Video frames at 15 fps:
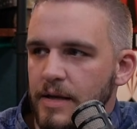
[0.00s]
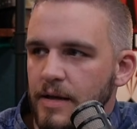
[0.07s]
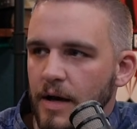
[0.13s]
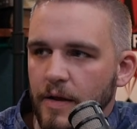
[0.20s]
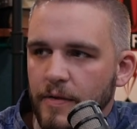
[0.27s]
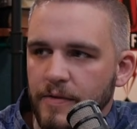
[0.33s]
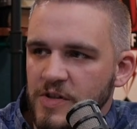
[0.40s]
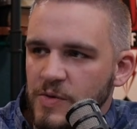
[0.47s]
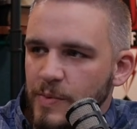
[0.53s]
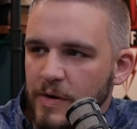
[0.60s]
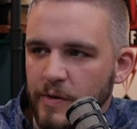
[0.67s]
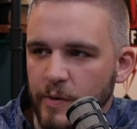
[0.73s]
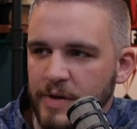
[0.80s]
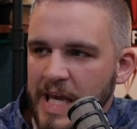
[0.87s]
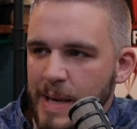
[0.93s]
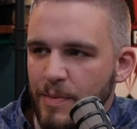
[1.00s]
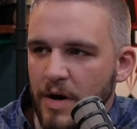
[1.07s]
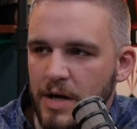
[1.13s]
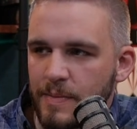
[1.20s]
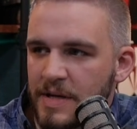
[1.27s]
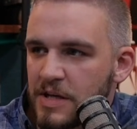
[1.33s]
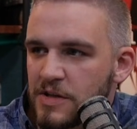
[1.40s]
Uh, the Spirit of the Lord came
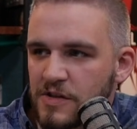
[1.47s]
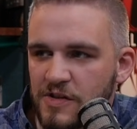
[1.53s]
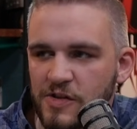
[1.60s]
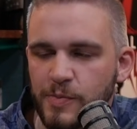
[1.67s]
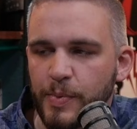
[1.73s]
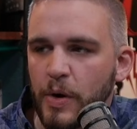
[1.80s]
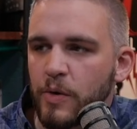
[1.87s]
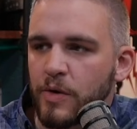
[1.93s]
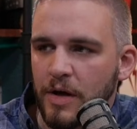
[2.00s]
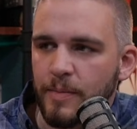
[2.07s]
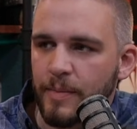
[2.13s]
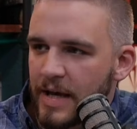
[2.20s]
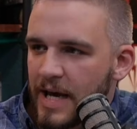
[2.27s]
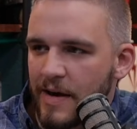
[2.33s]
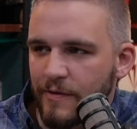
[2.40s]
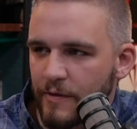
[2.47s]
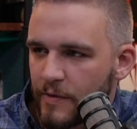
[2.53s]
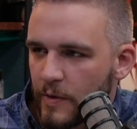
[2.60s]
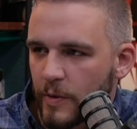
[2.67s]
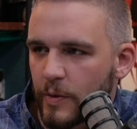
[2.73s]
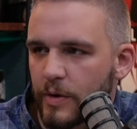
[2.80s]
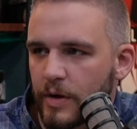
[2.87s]
on him and he just spoke on behalf of the
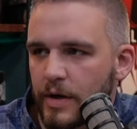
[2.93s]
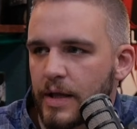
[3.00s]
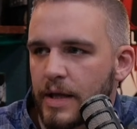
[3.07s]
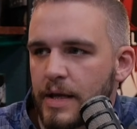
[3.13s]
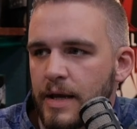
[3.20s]
Lord.